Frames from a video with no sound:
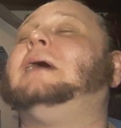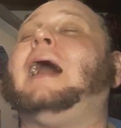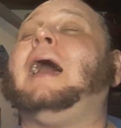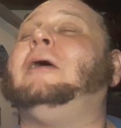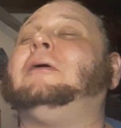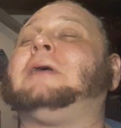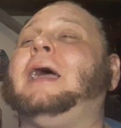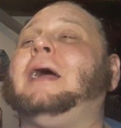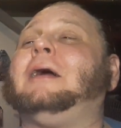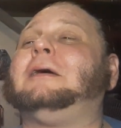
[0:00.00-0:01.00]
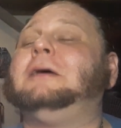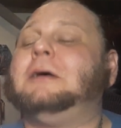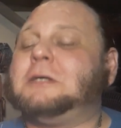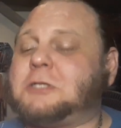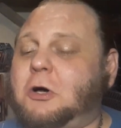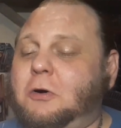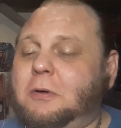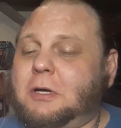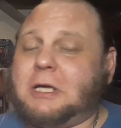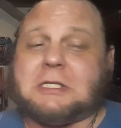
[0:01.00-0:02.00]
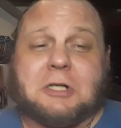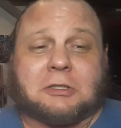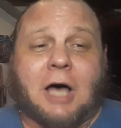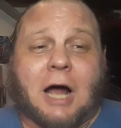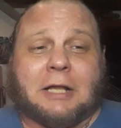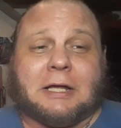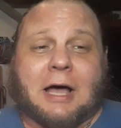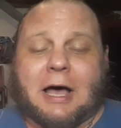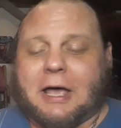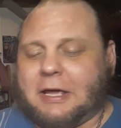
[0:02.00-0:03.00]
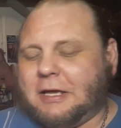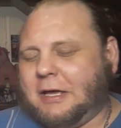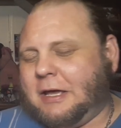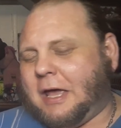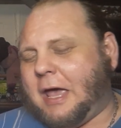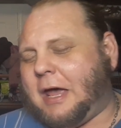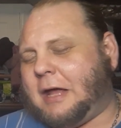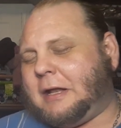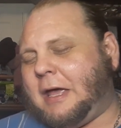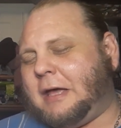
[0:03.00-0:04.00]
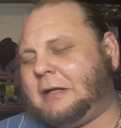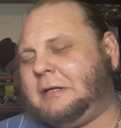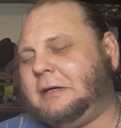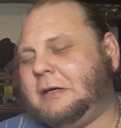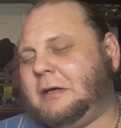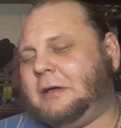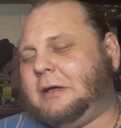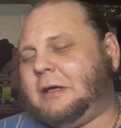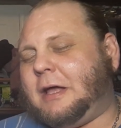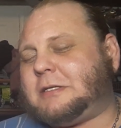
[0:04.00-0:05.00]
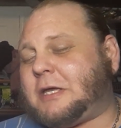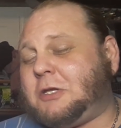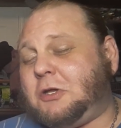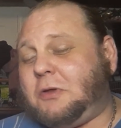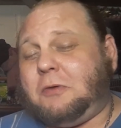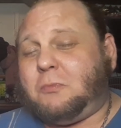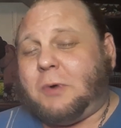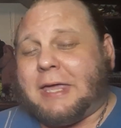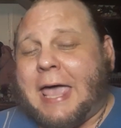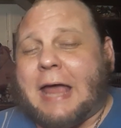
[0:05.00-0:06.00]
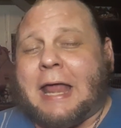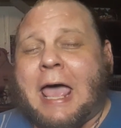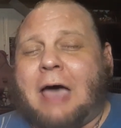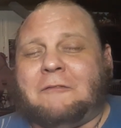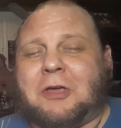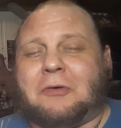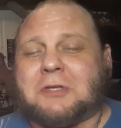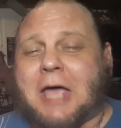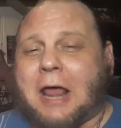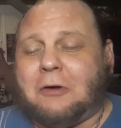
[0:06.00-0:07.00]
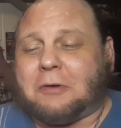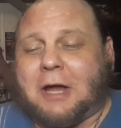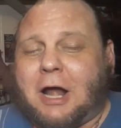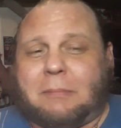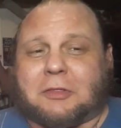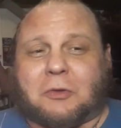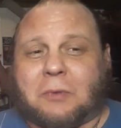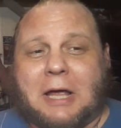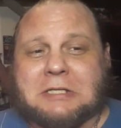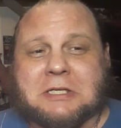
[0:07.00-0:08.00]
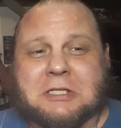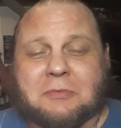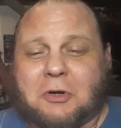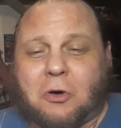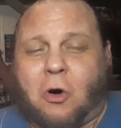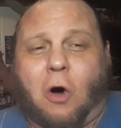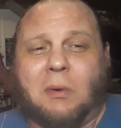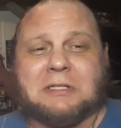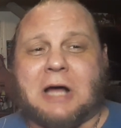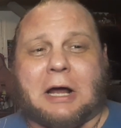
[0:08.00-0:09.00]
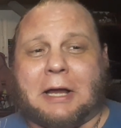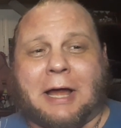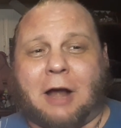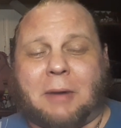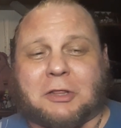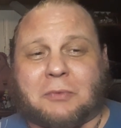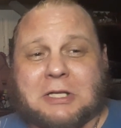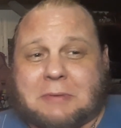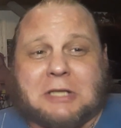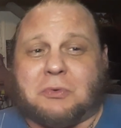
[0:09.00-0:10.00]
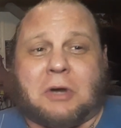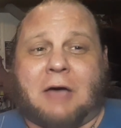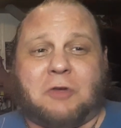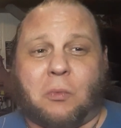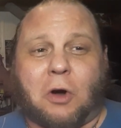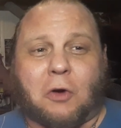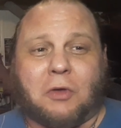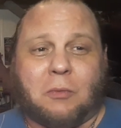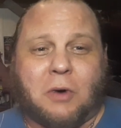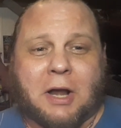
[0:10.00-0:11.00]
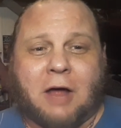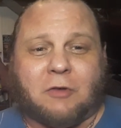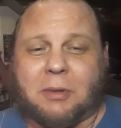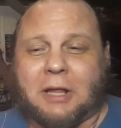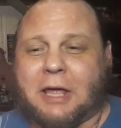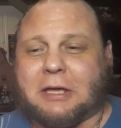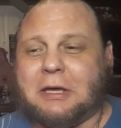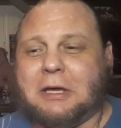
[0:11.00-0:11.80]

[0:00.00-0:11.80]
I don't care. So he's still talking to the guy. And it's like, we can't have you. He's like, I don't care about the racism. Colwen's not going to care about the racism. I just want to have you work with him, whatever. But,